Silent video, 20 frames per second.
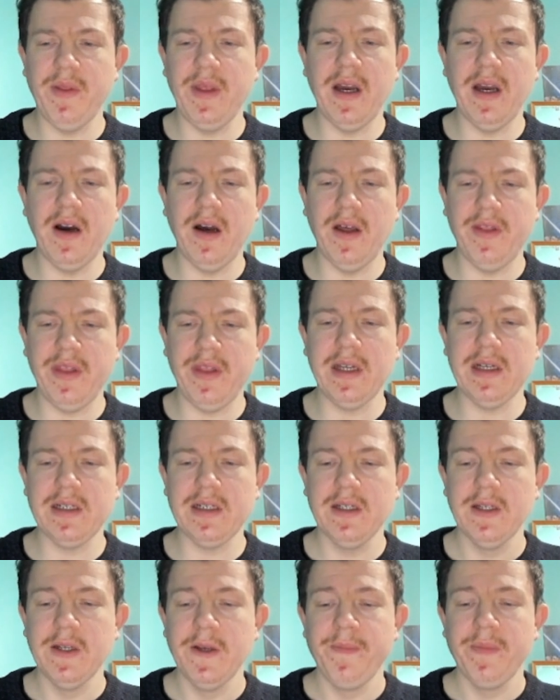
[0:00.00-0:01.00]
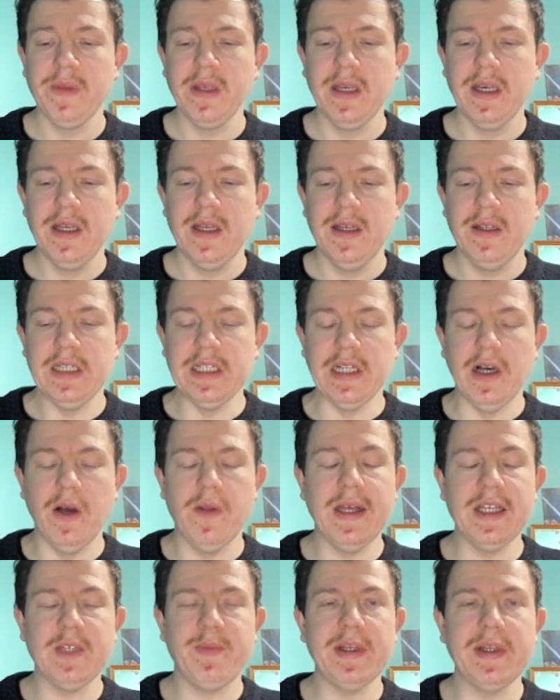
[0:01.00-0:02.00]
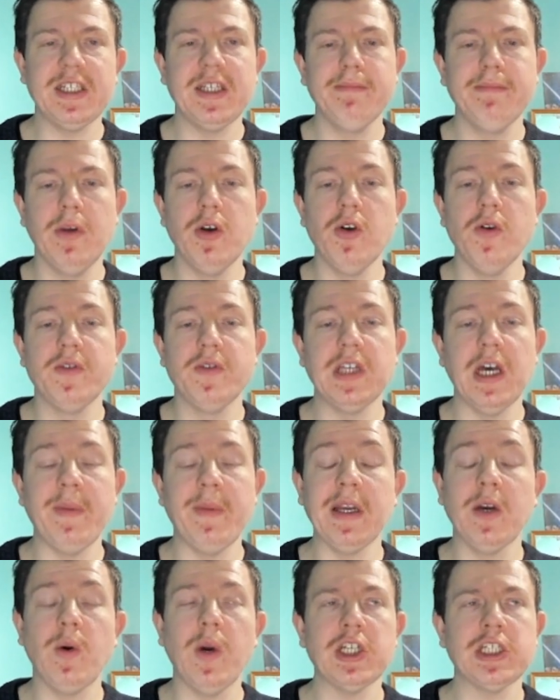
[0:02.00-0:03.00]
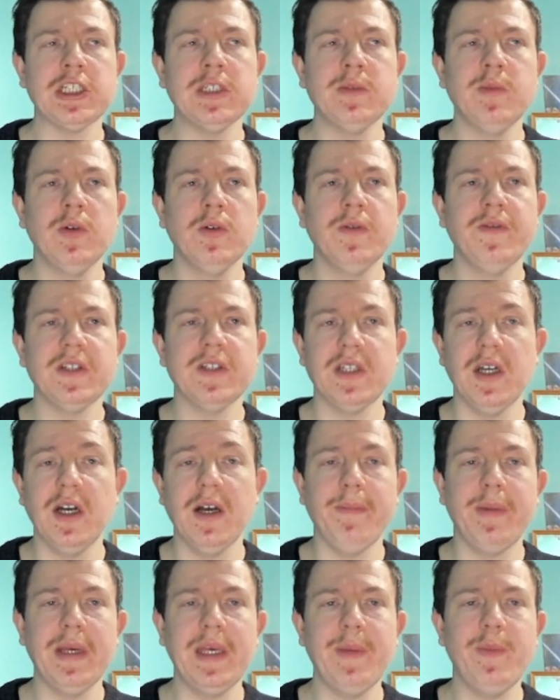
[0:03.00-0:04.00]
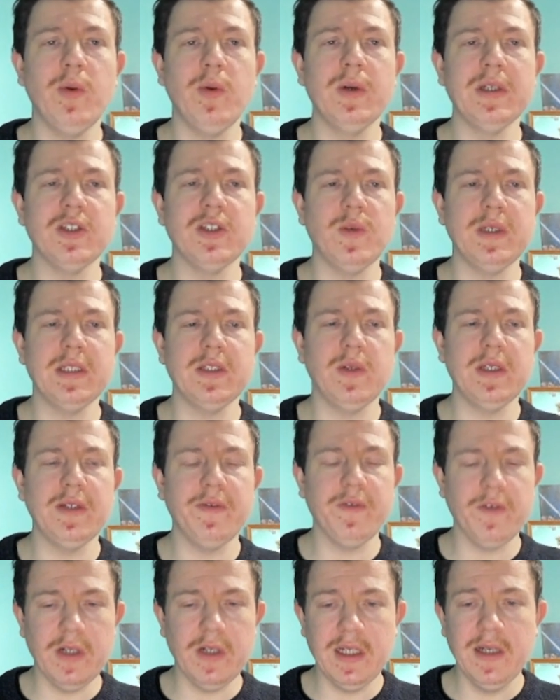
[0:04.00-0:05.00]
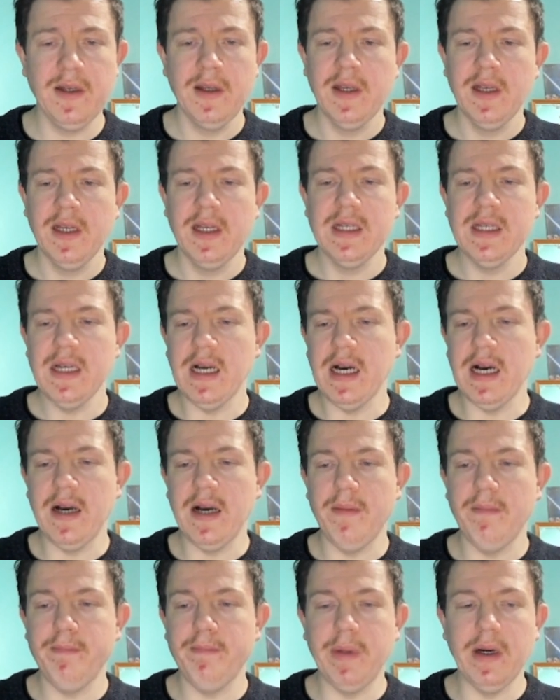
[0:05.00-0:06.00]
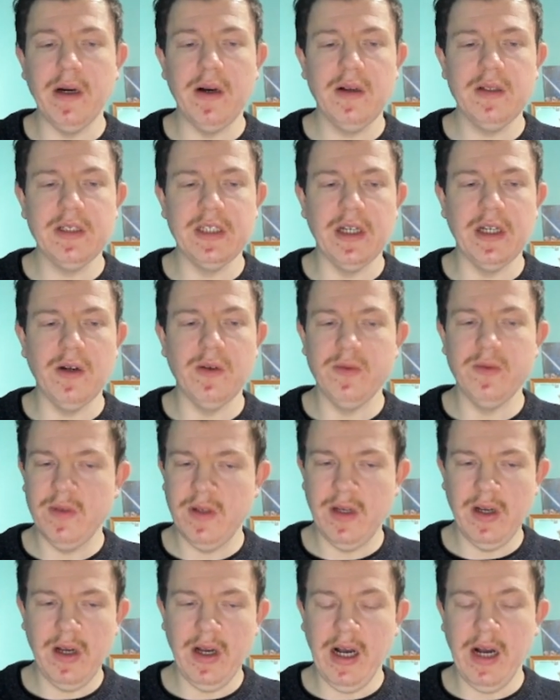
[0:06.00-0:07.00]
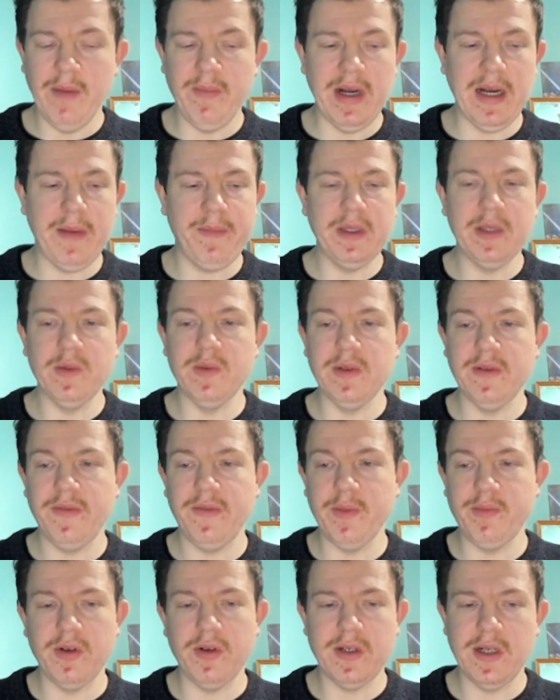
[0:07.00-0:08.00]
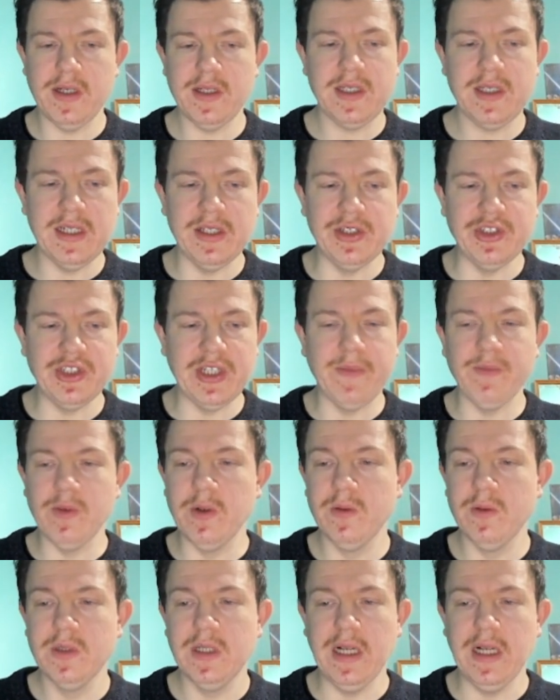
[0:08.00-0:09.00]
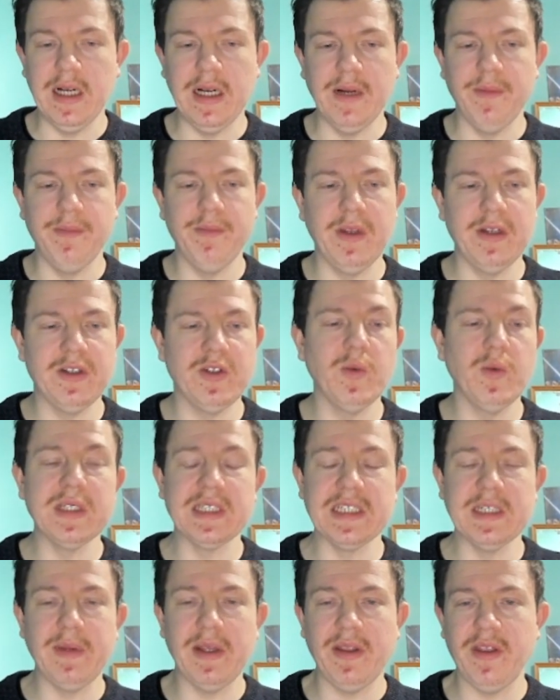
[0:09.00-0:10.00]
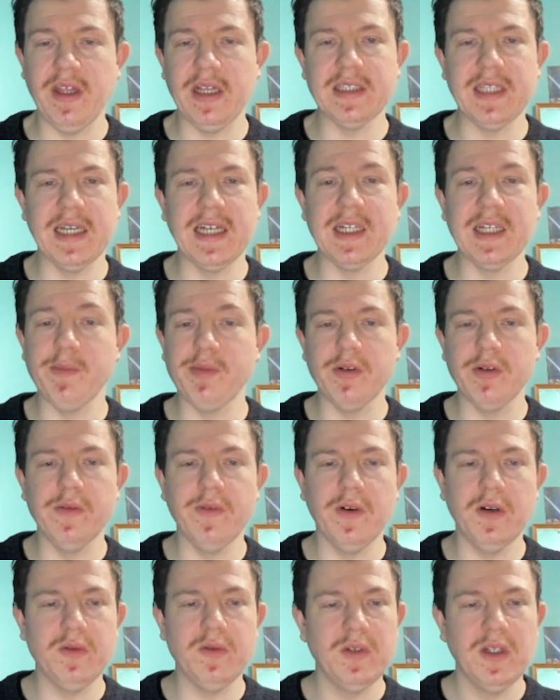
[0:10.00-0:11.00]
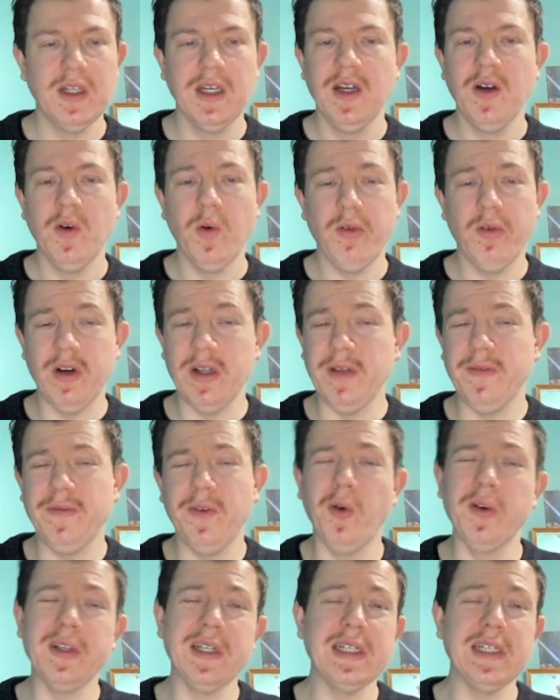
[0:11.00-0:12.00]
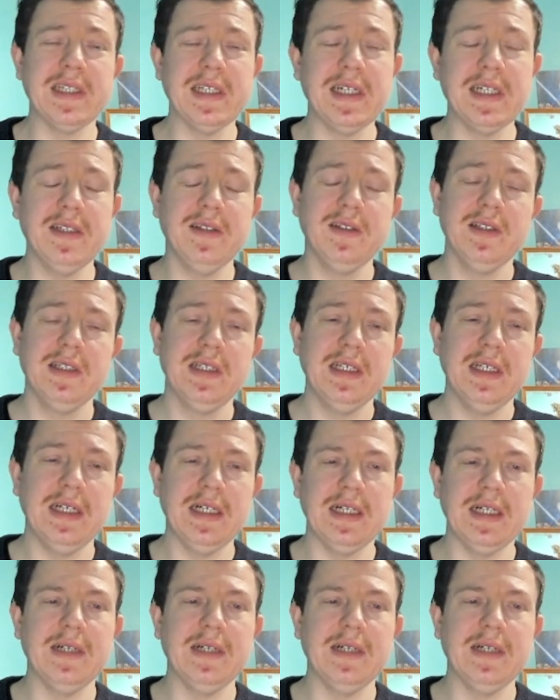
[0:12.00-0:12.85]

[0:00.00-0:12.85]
and I think, you know, there's been some moves that have been questionable for certain people in 2023, but you know, I'm happy with the product in general. There's always going to be things they can improve on. We're only 4 years in,